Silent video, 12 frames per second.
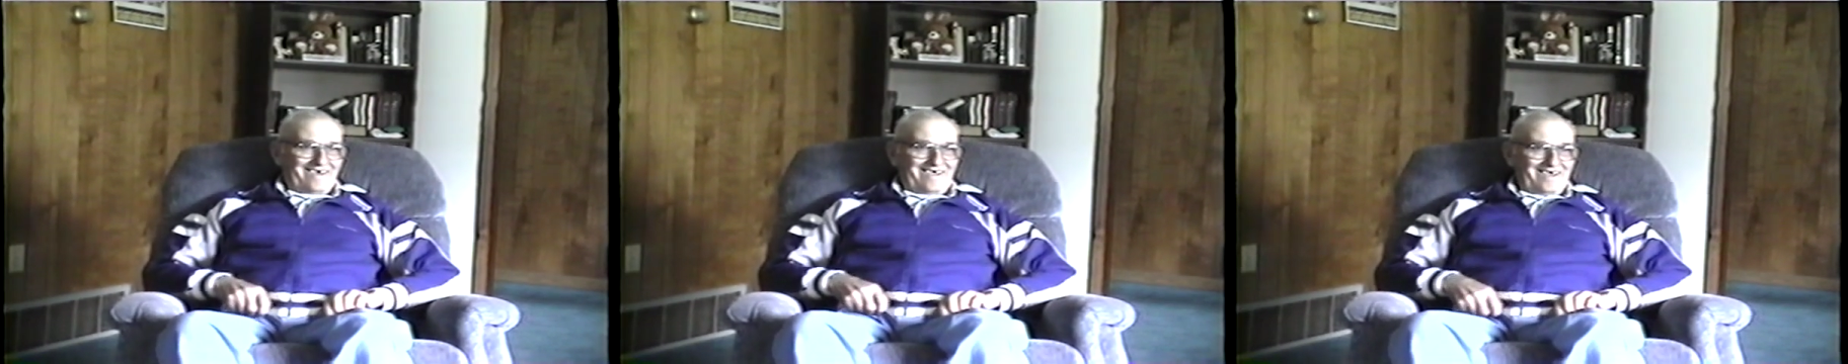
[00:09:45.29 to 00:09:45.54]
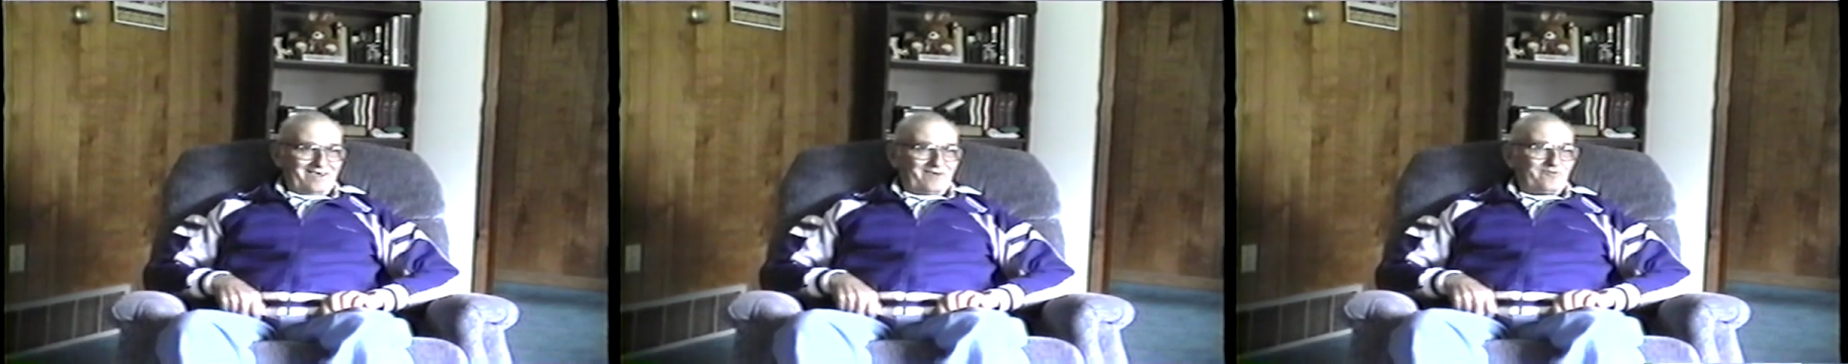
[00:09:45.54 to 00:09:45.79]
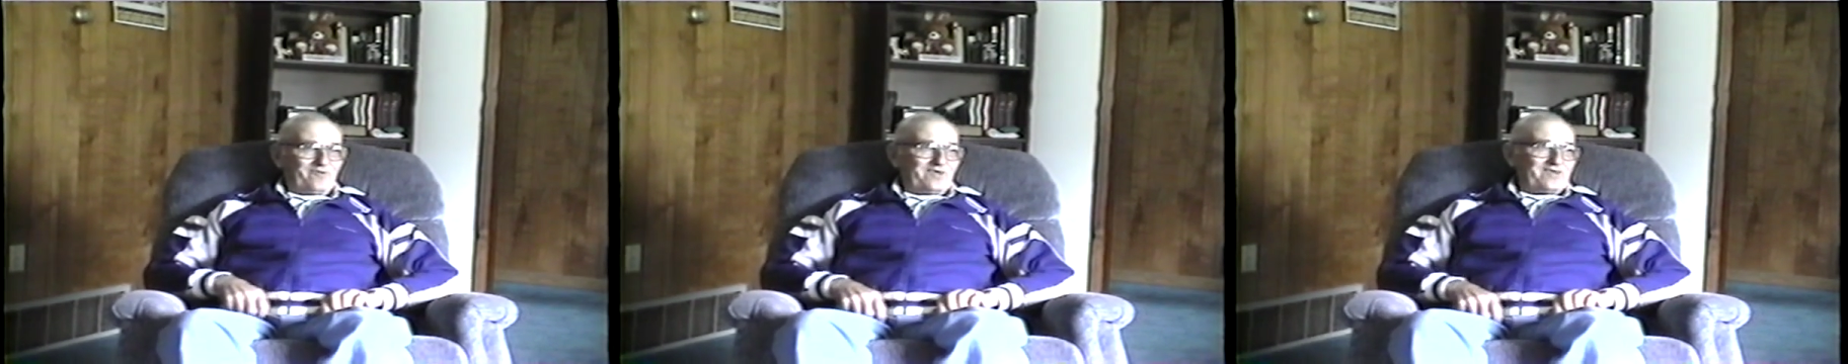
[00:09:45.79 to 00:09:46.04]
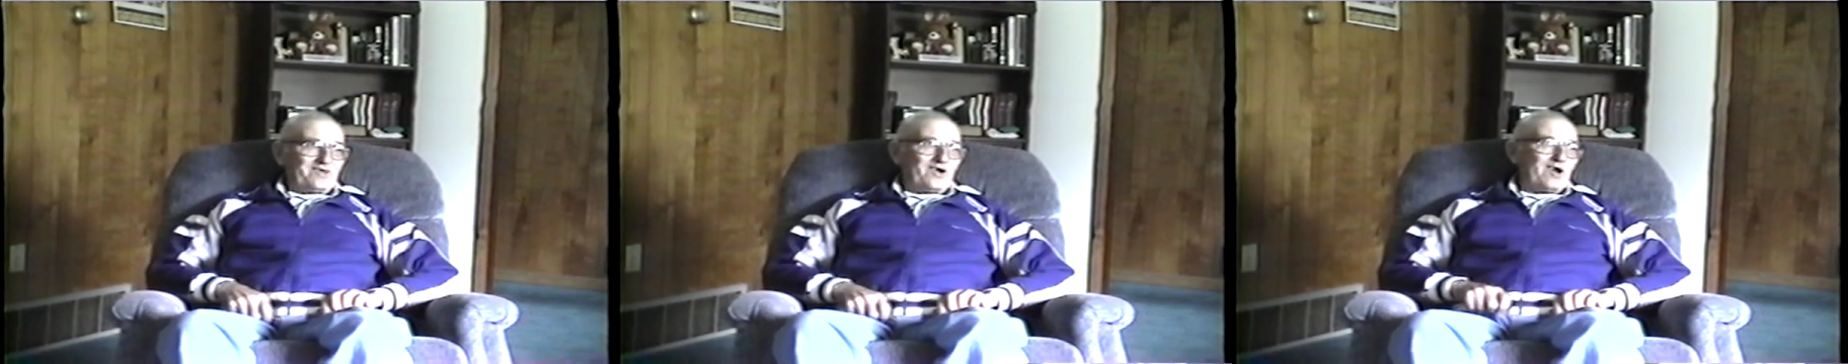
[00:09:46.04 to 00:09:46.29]
I know
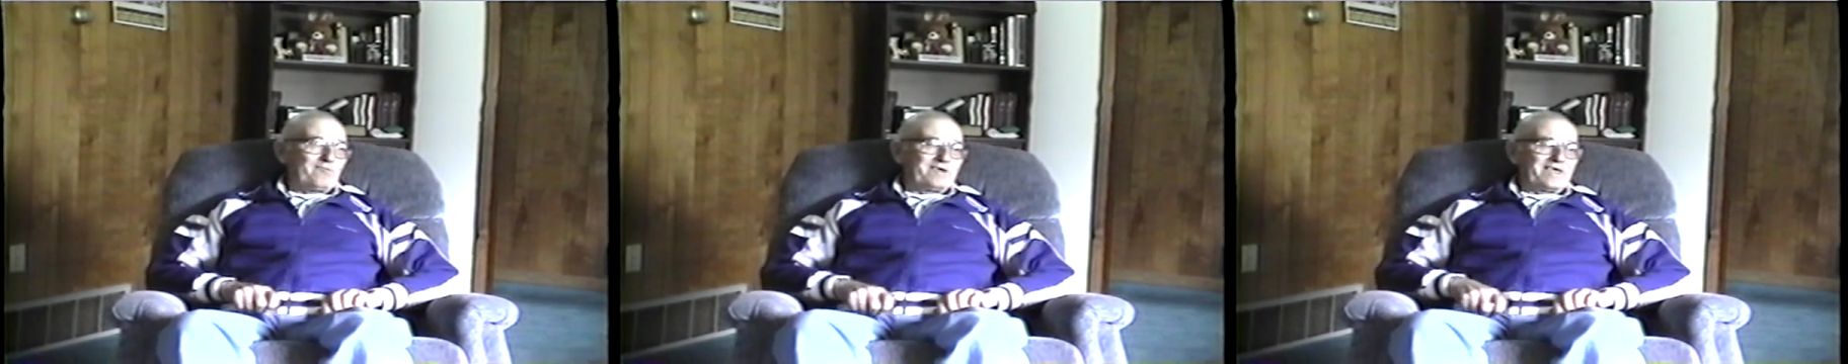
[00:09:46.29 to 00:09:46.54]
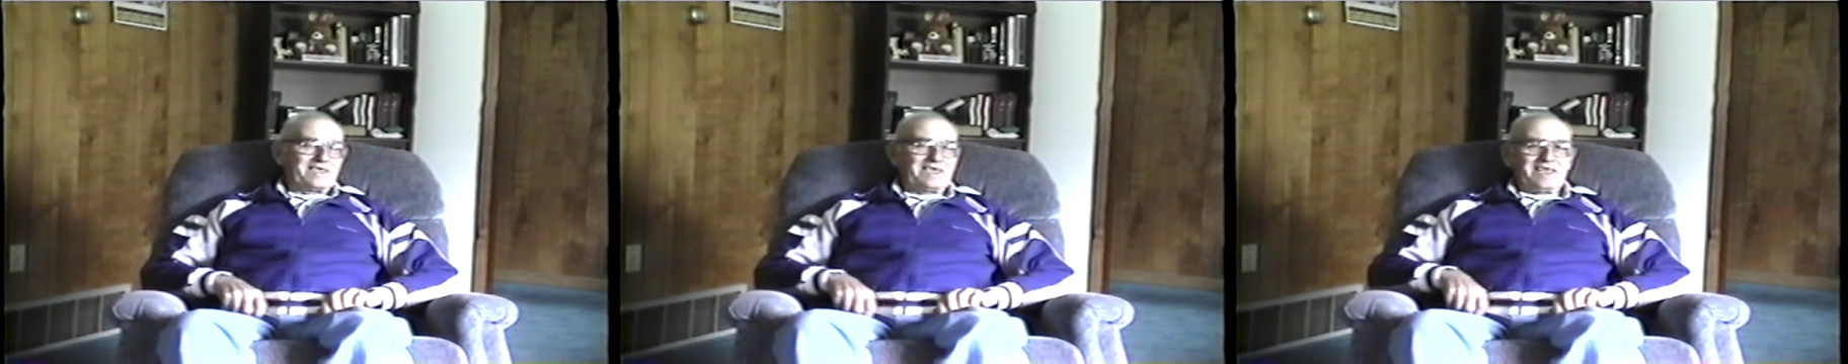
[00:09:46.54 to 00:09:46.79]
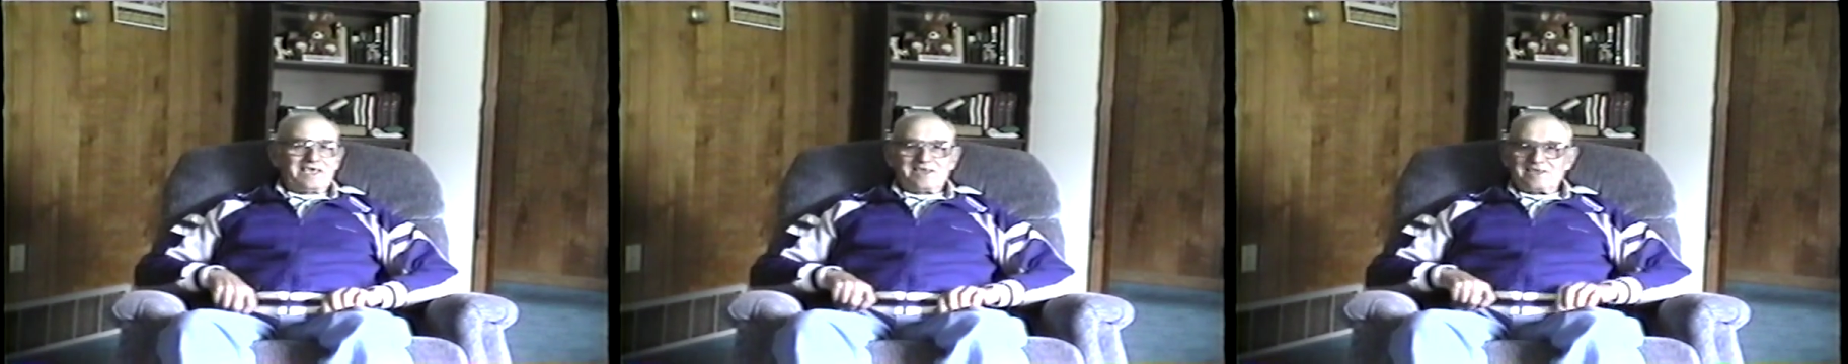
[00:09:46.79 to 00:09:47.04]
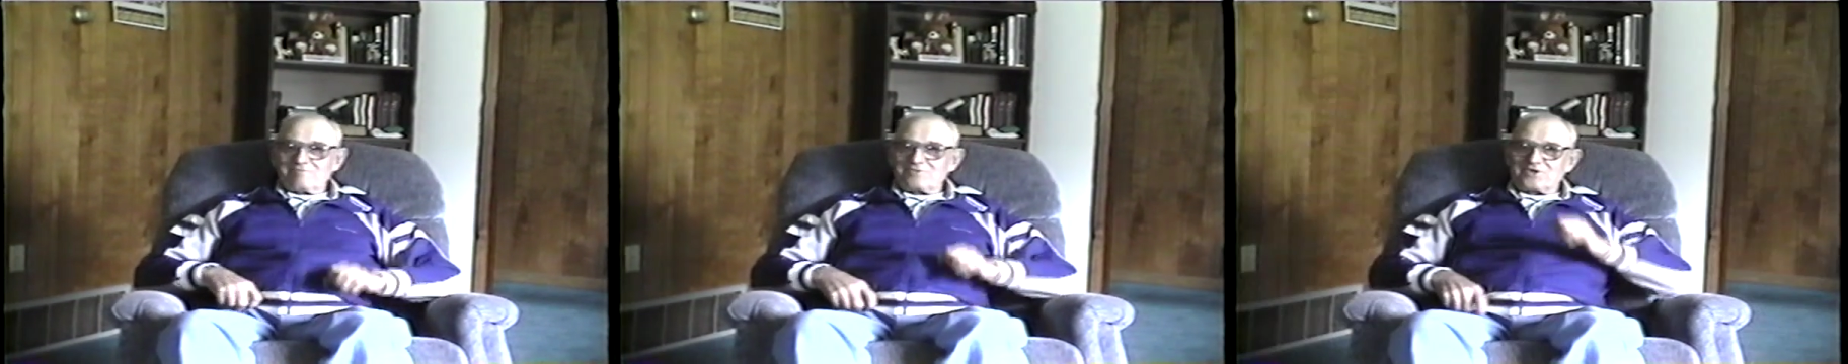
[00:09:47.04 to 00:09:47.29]
what in the Army you get
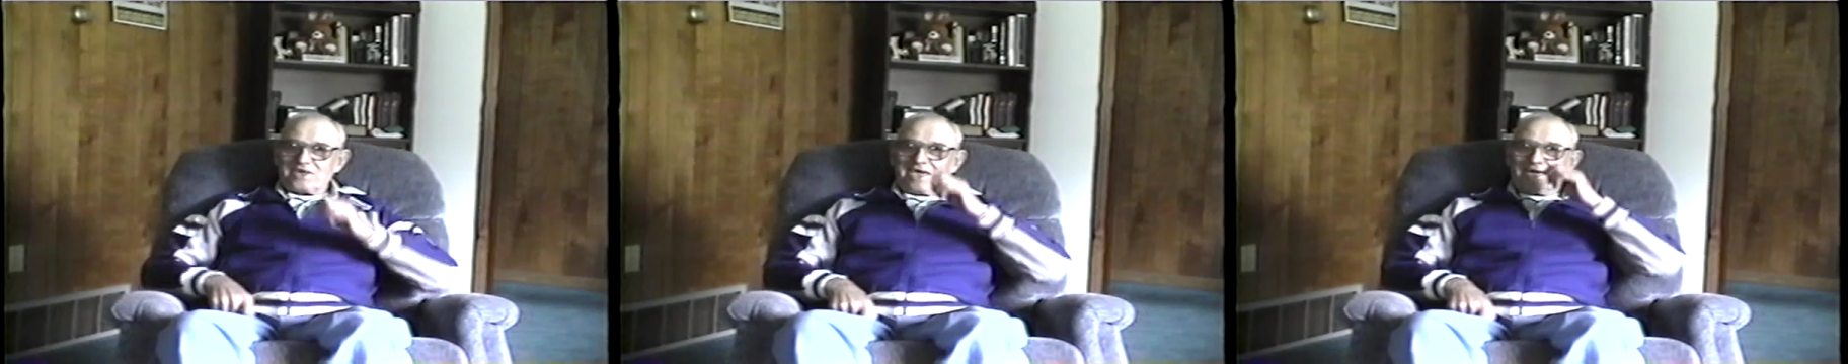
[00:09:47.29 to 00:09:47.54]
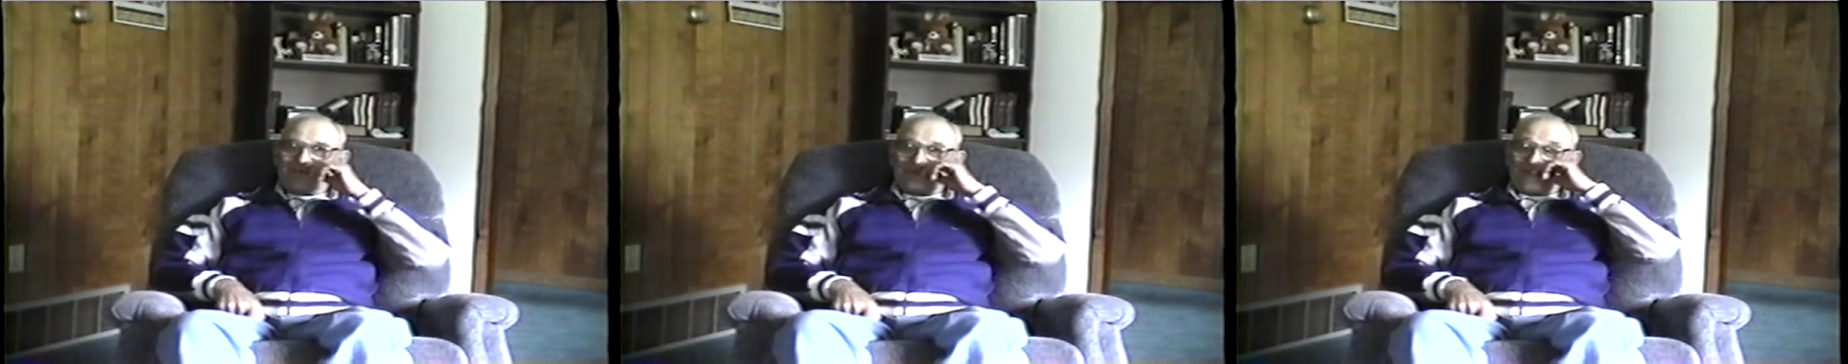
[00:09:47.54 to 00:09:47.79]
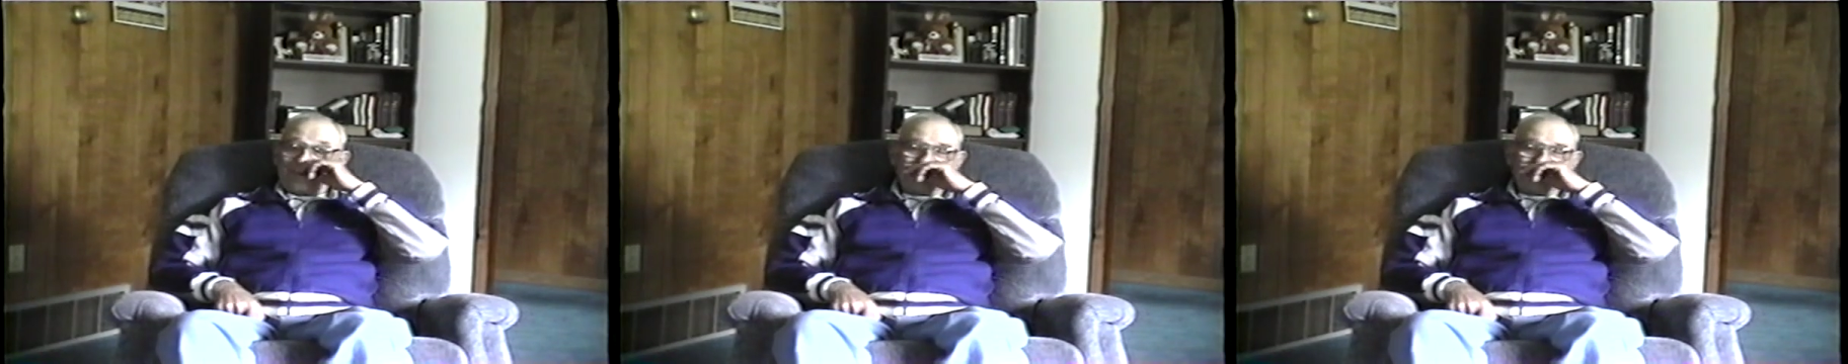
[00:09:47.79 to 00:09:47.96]
in them snakes.